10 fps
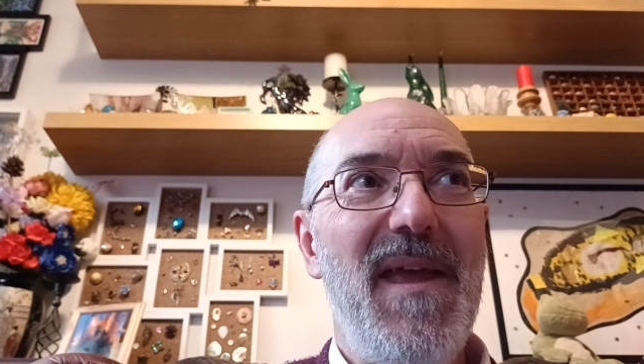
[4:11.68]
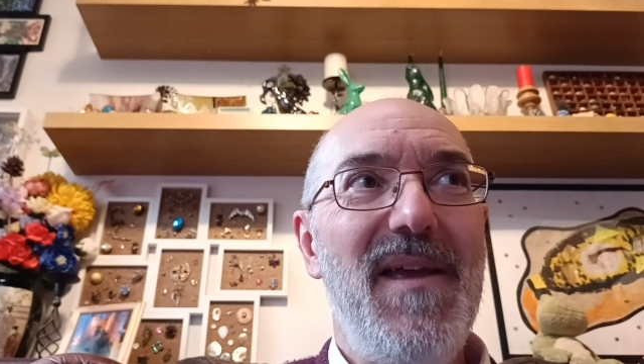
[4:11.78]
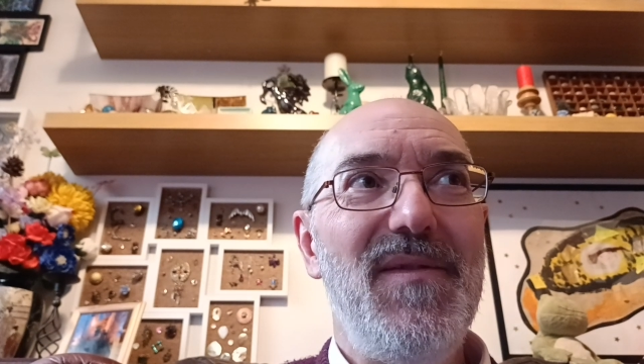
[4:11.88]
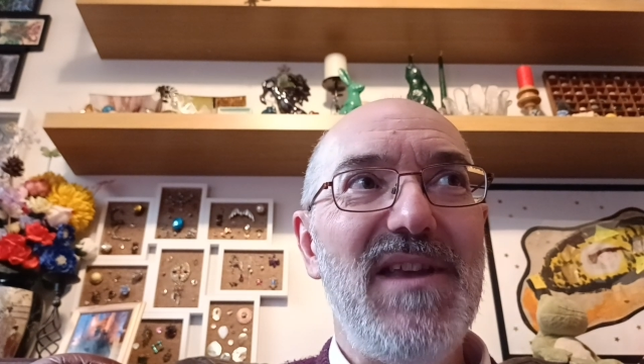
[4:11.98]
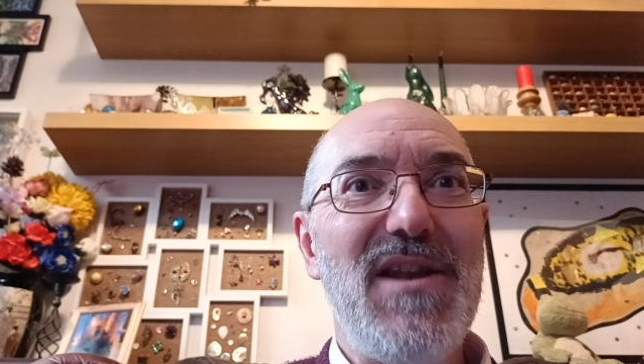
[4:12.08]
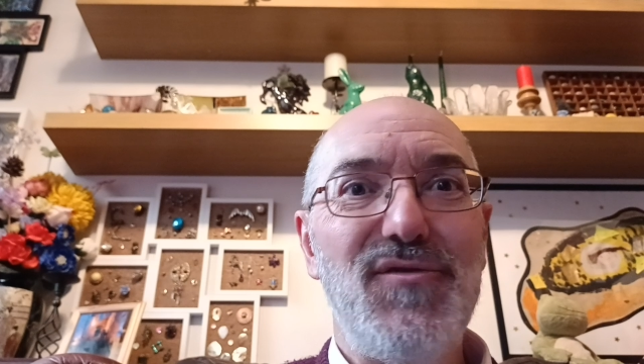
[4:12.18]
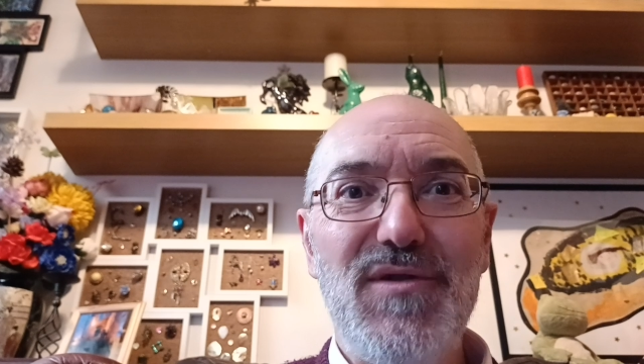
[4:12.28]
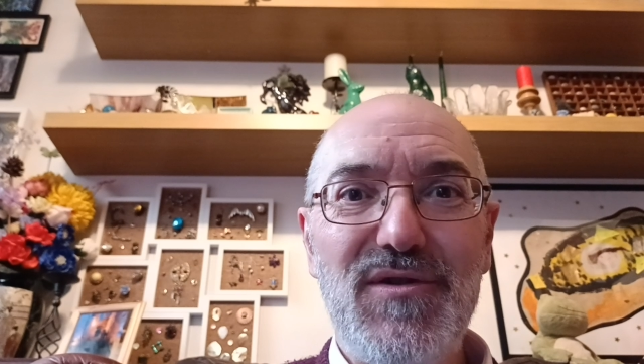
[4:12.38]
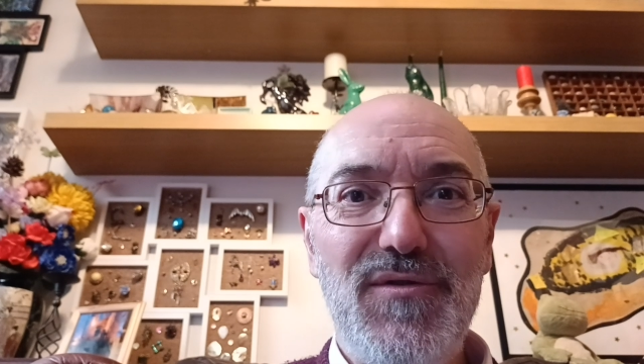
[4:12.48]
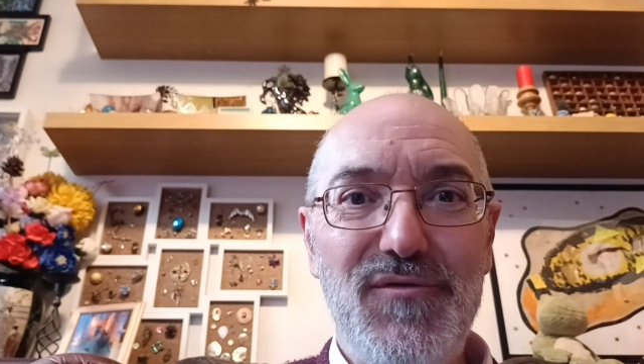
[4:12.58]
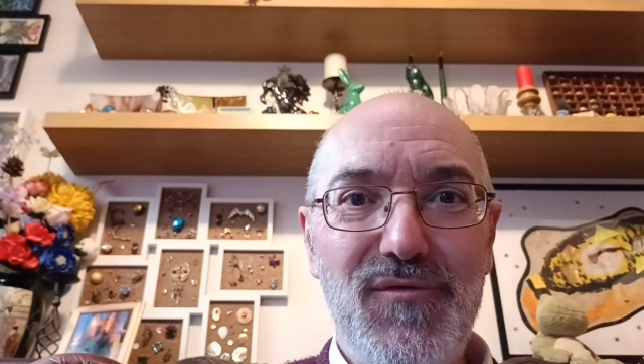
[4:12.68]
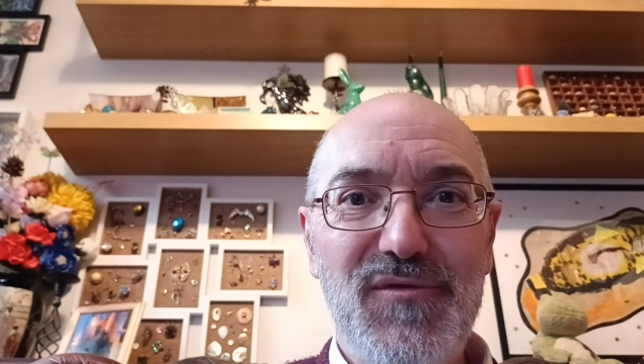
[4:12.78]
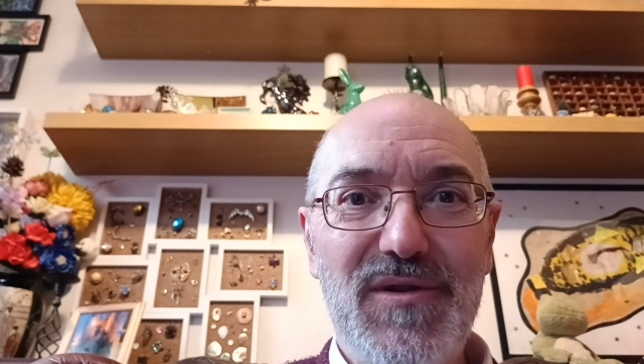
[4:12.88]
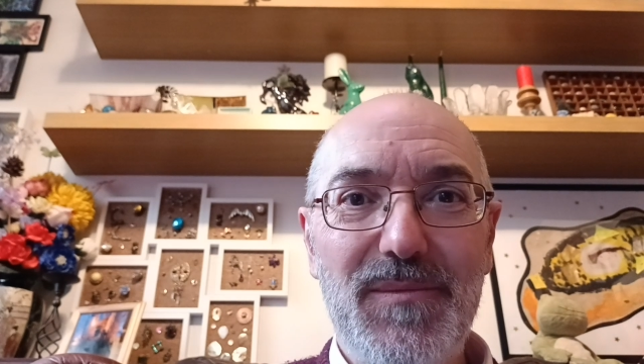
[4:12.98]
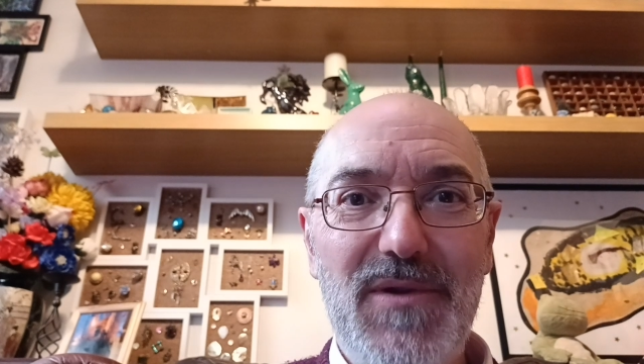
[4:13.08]
the entry into
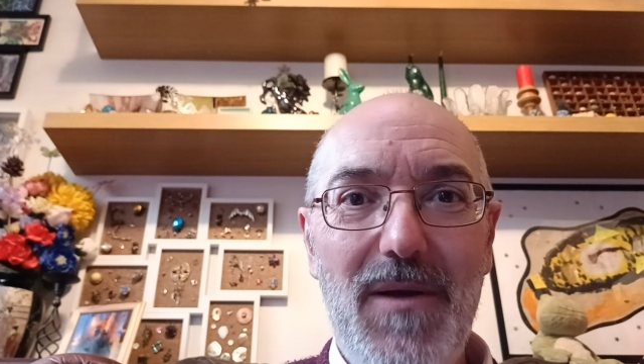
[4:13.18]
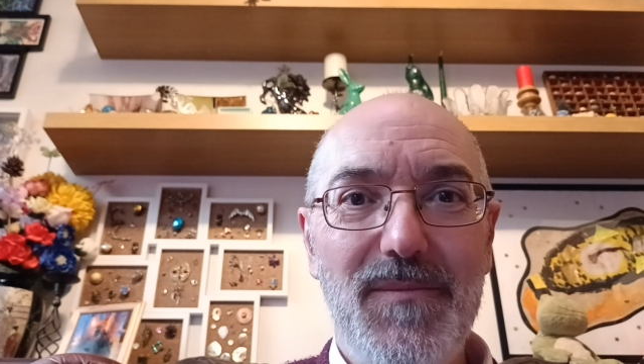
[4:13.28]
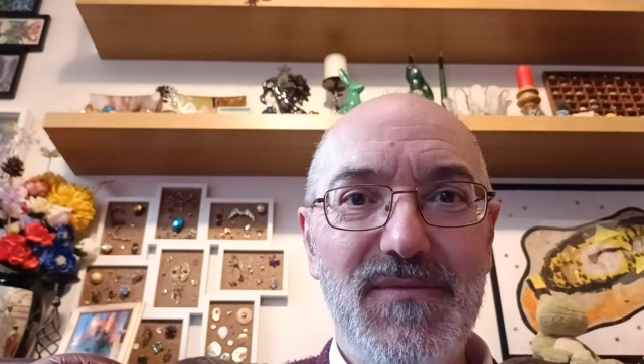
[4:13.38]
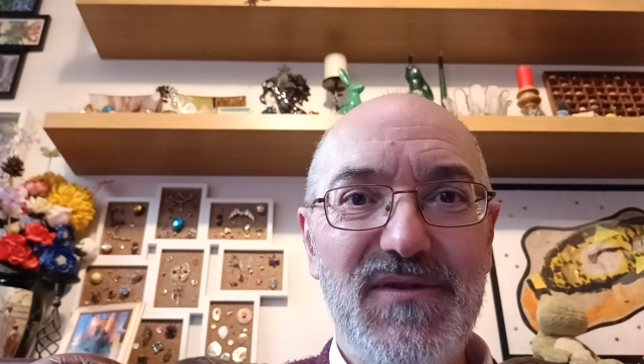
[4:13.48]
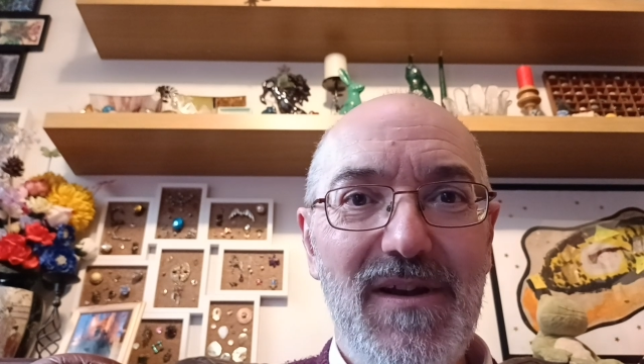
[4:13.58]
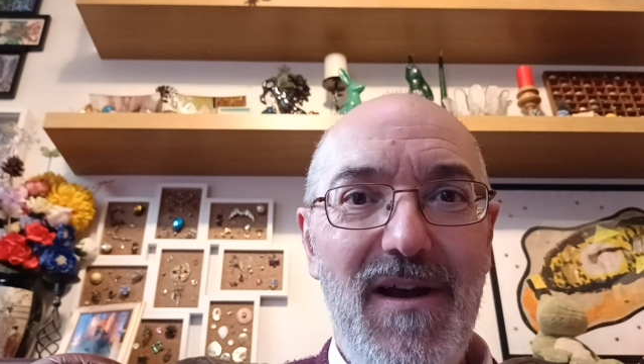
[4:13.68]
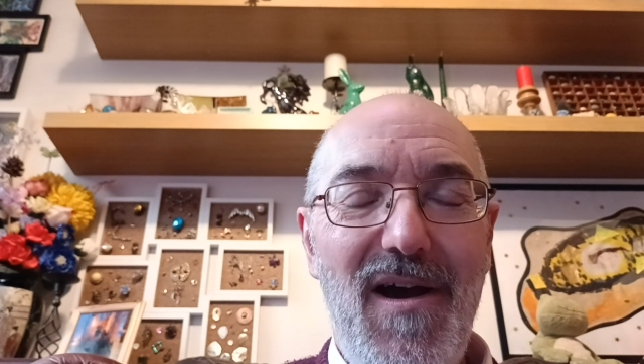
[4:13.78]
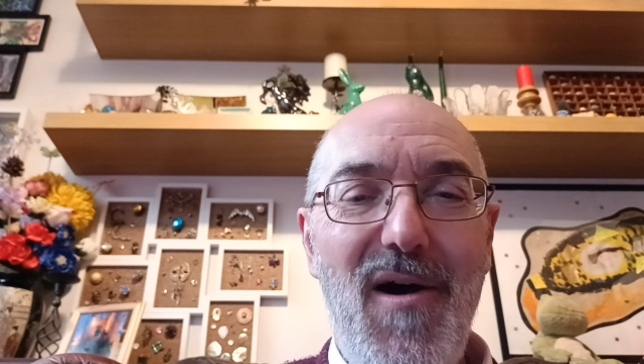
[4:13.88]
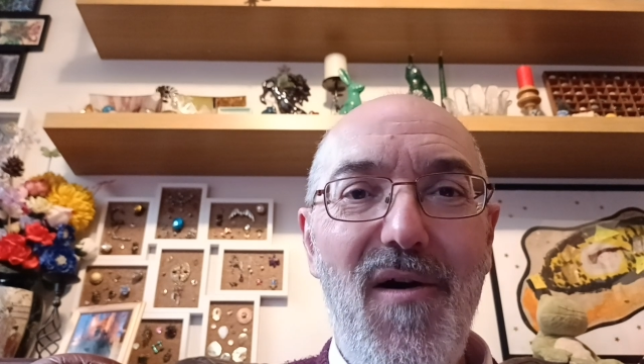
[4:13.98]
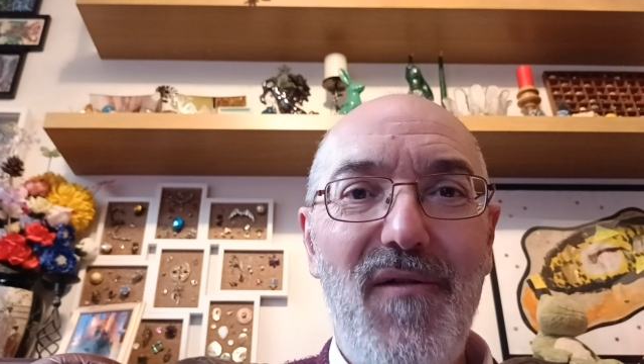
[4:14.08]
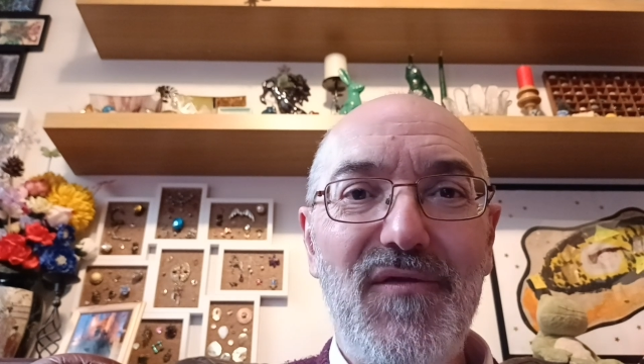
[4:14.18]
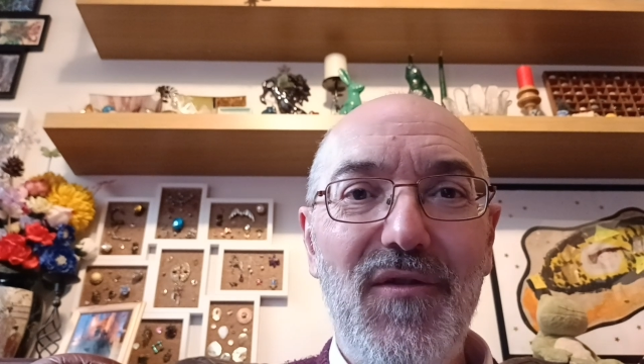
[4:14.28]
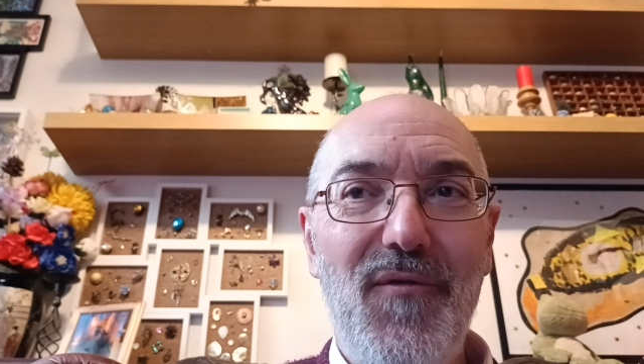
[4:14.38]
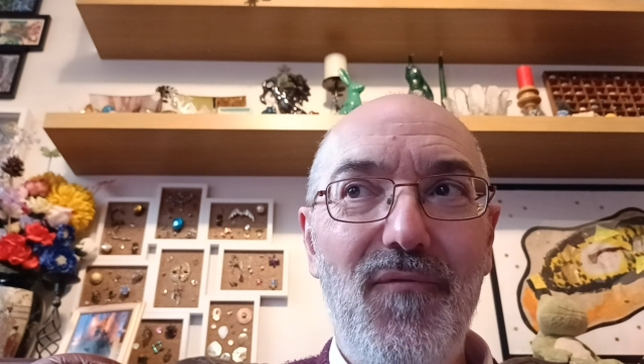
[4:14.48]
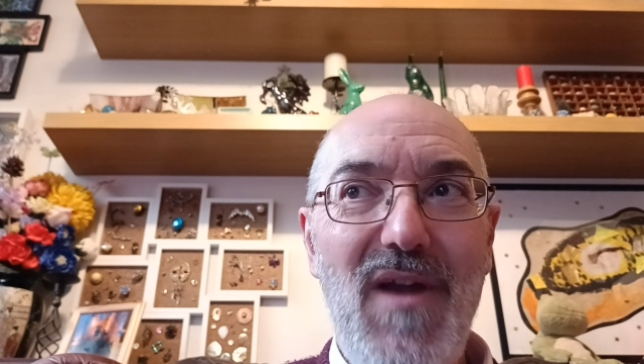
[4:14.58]
Jerusalem comes after
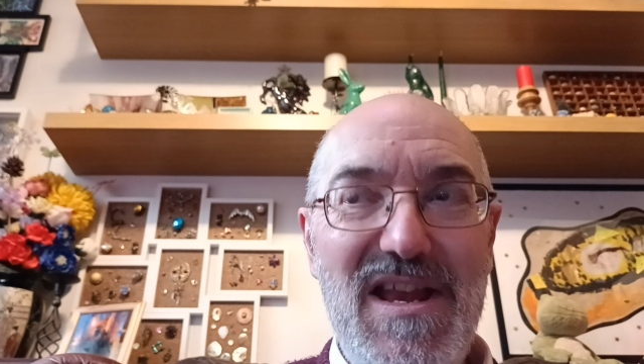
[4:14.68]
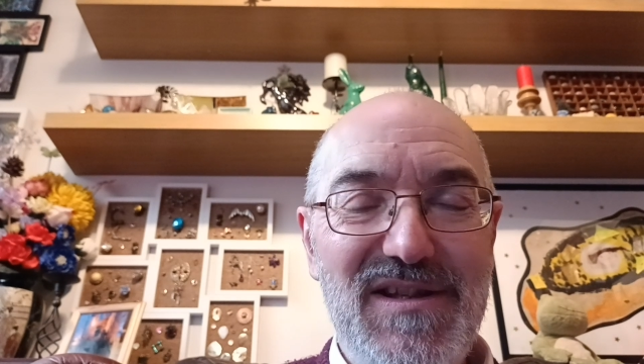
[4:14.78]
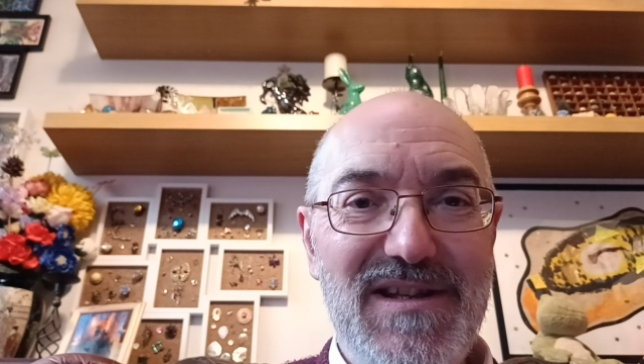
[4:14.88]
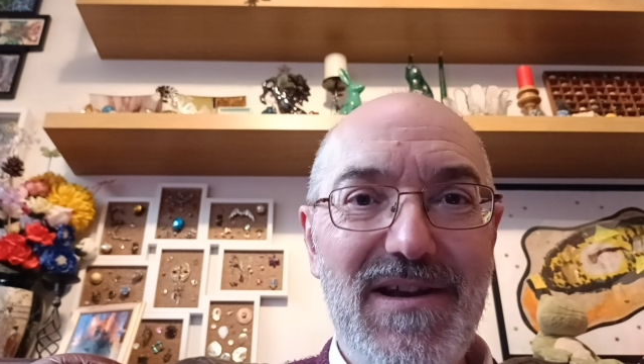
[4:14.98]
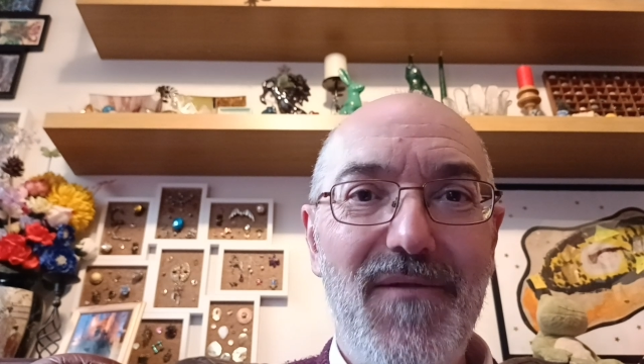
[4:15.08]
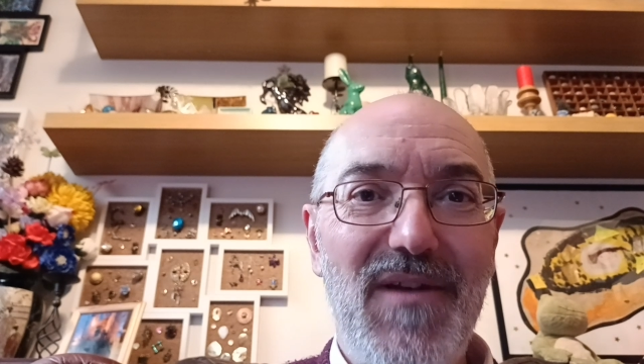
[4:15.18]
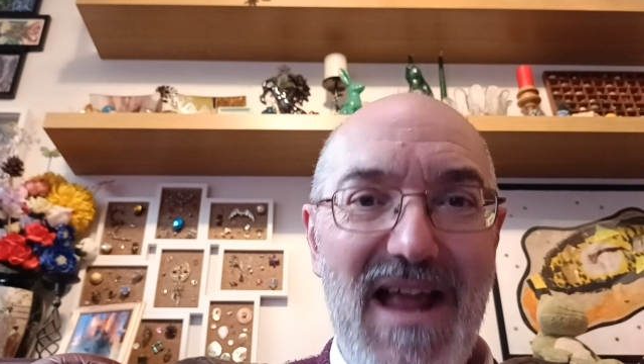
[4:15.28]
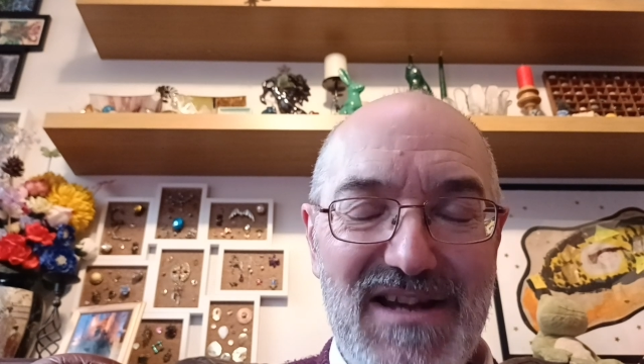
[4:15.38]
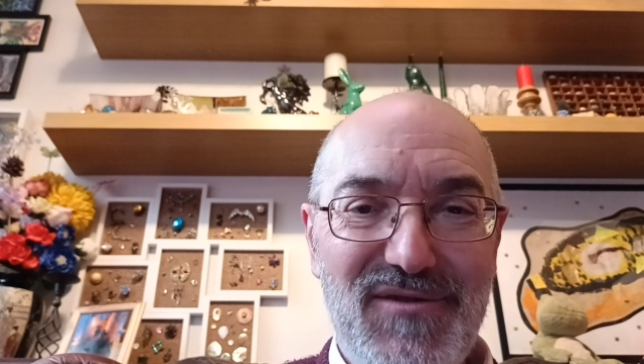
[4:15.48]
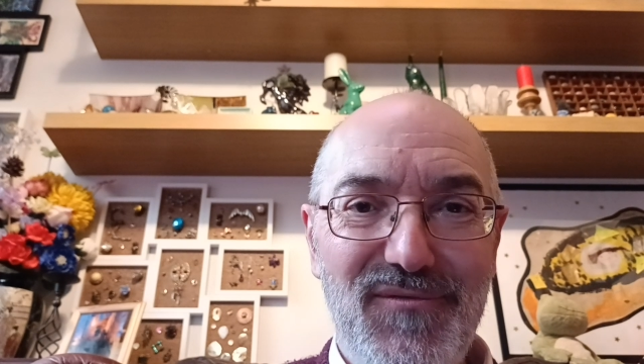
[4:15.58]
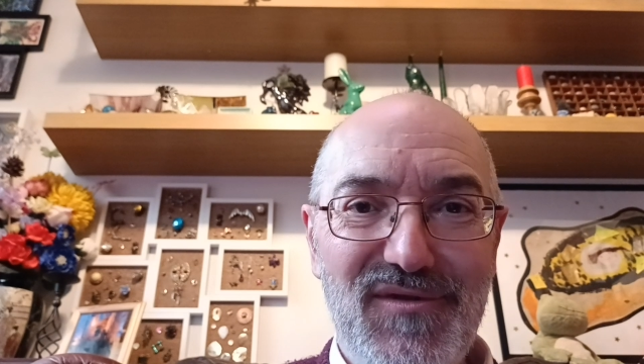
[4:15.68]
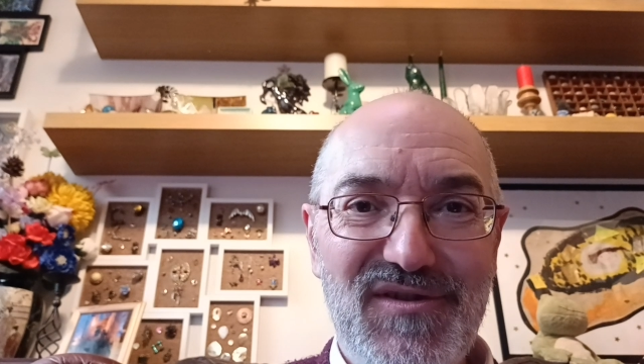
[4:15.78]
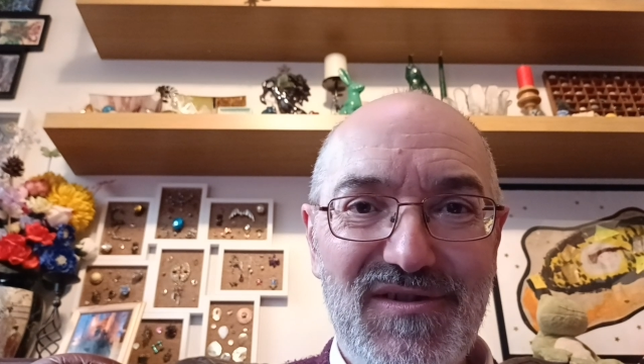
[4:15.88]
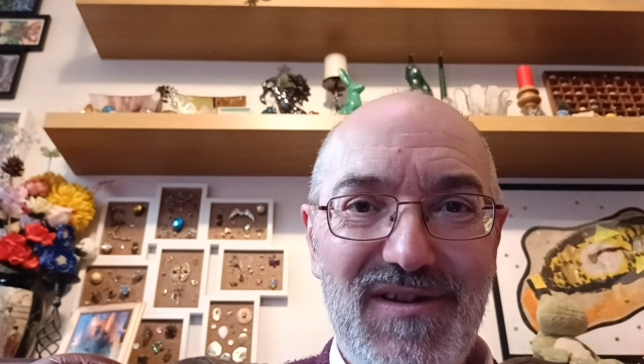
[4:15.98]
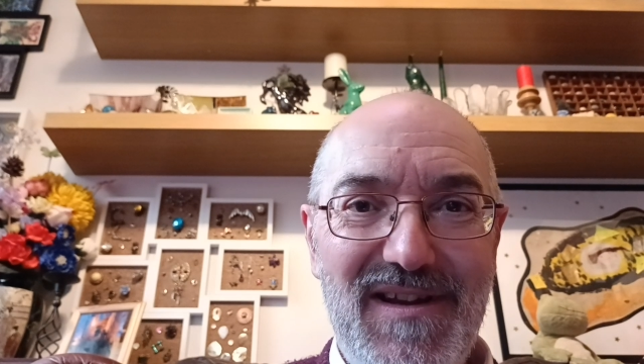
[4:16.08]
the raising of Lazarus.